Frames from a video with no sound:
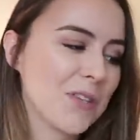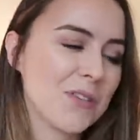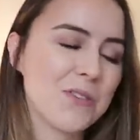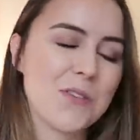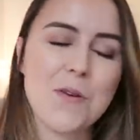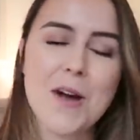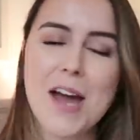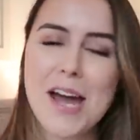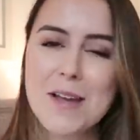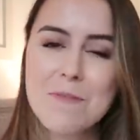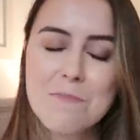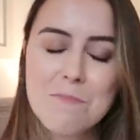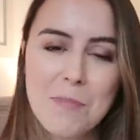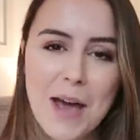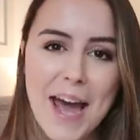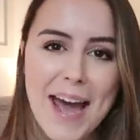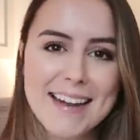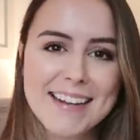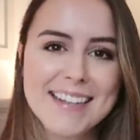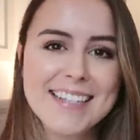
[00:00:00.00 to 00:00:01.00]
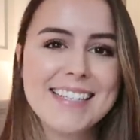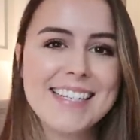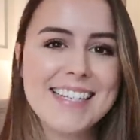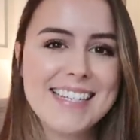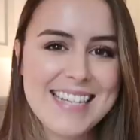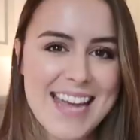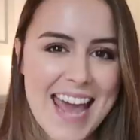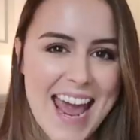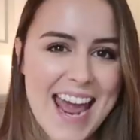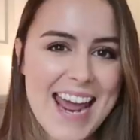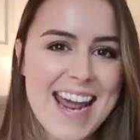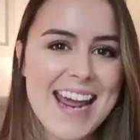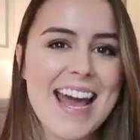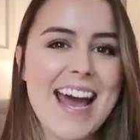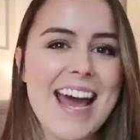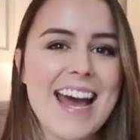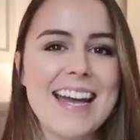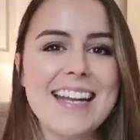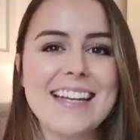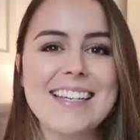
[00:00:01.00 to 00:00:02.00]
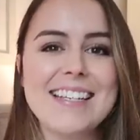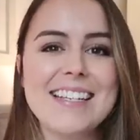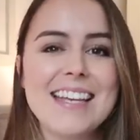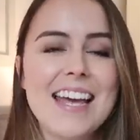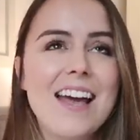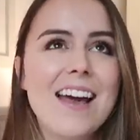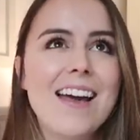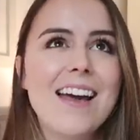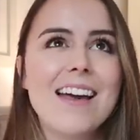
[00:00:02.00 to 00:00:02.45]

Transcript: So I am back today and